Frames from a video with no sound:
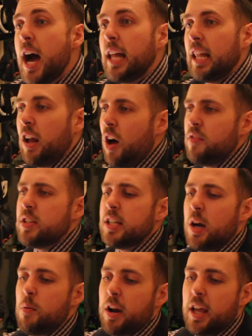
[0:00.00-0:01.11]
And then obviously
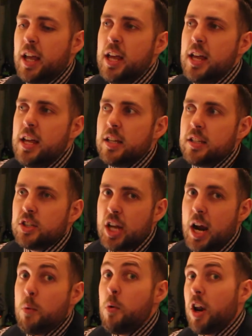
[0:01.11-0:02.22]
I want to
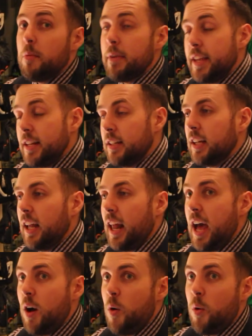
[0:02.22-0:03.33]
share what I'm eating and
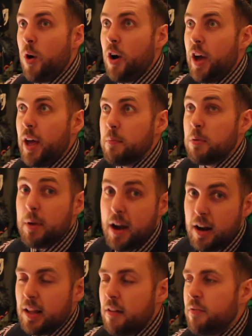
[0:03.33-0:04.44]
how I am
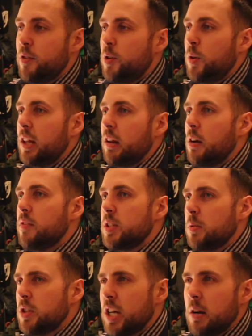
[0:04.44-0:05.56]
preparing that food, and then I obviously
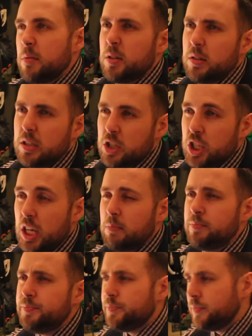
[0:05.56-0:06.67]
want to share what I'm doing in the gym.